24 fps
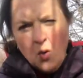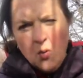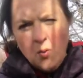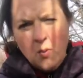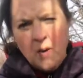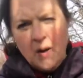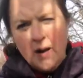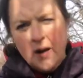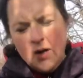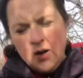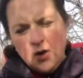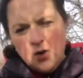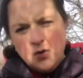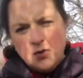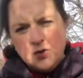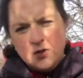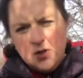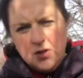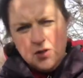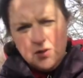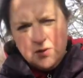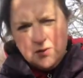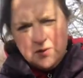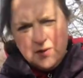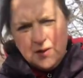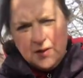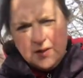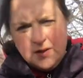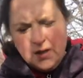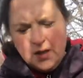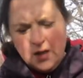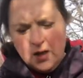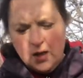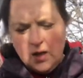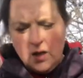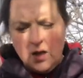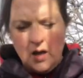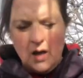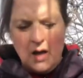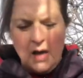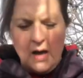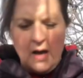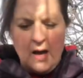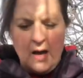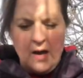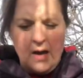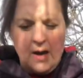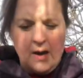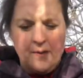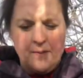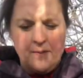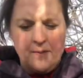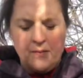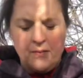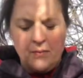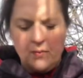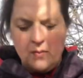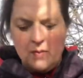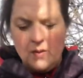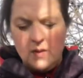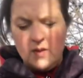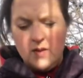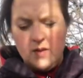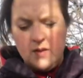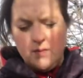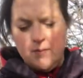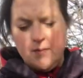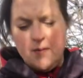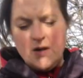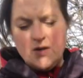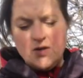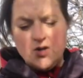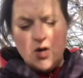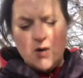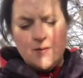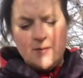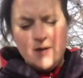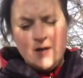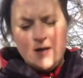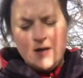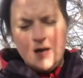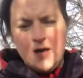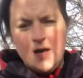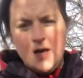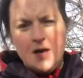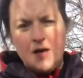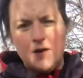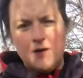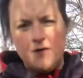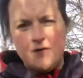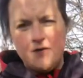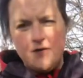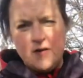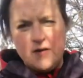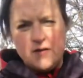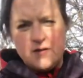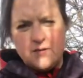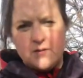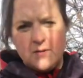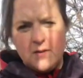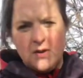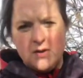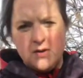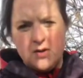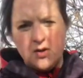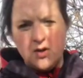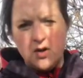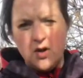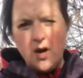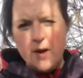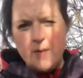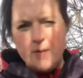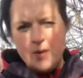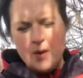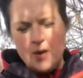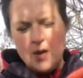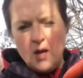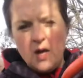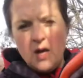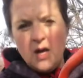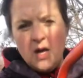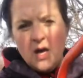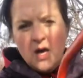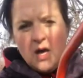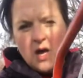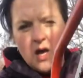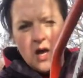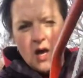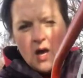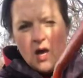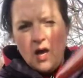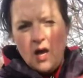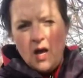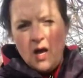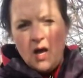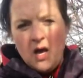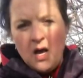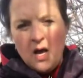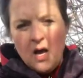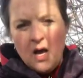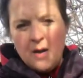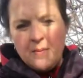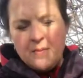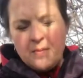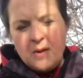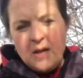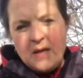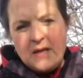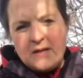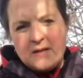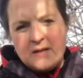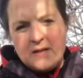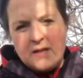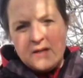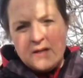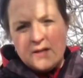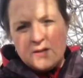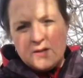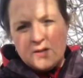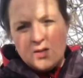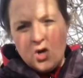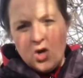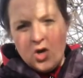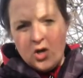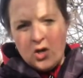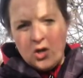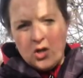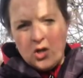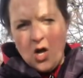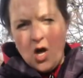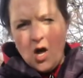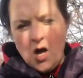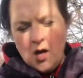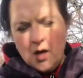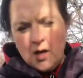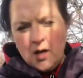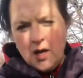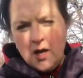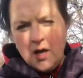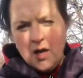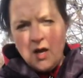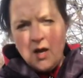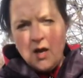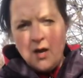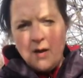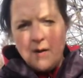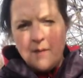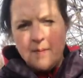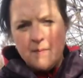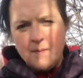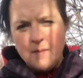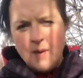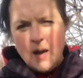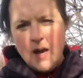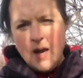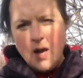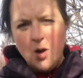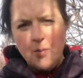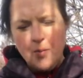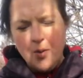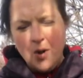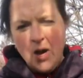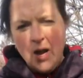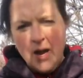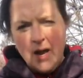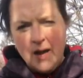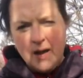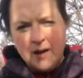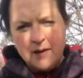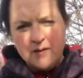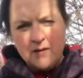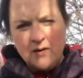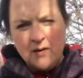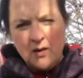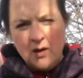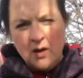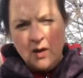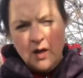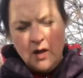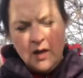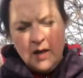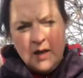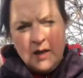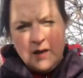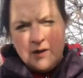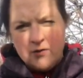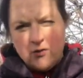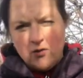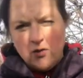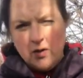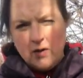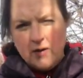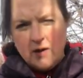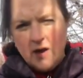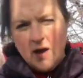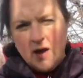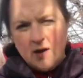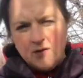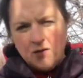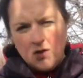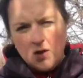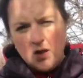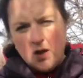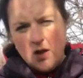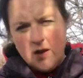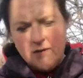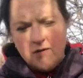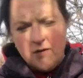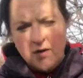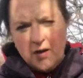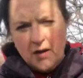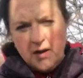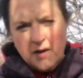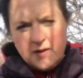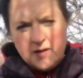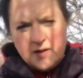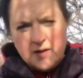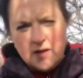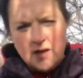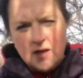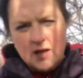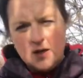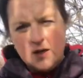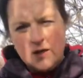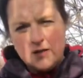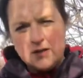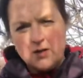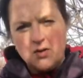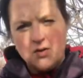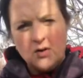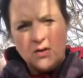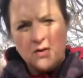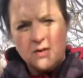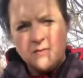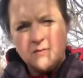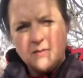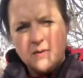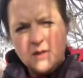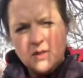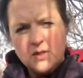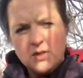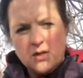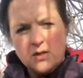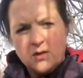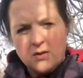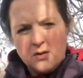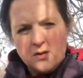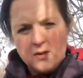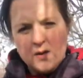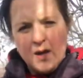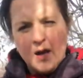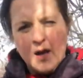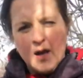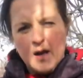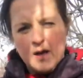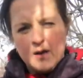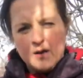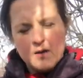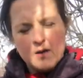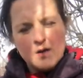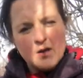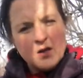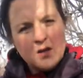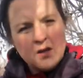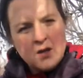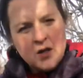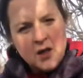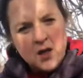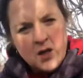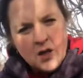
when I go to use it, my dominant hand fits on the grip. I place this on a log. My helper hand is going to have a glove on it, and it's going to reach through the handle,